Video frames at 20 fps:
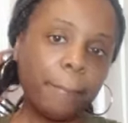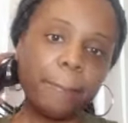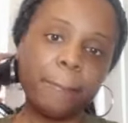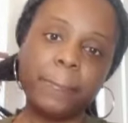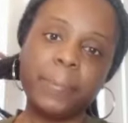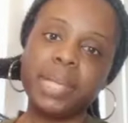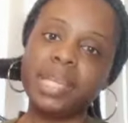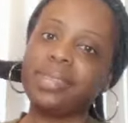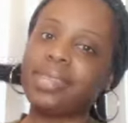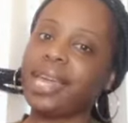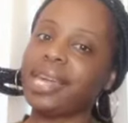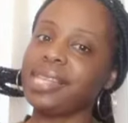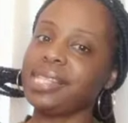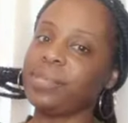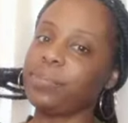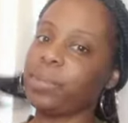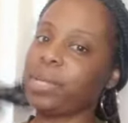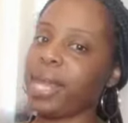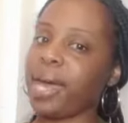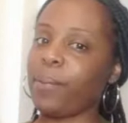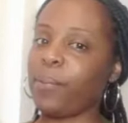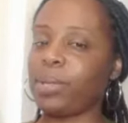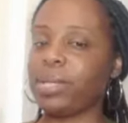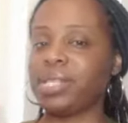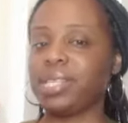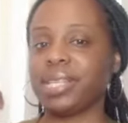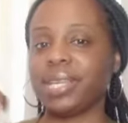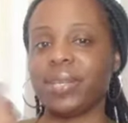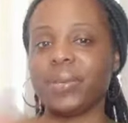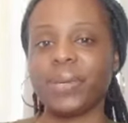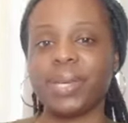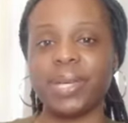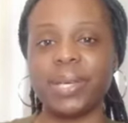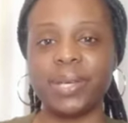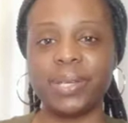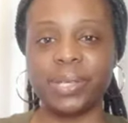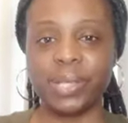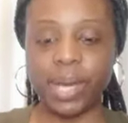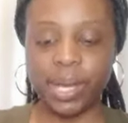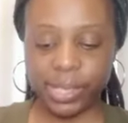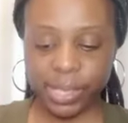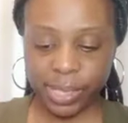but that's what I want to get on here and talk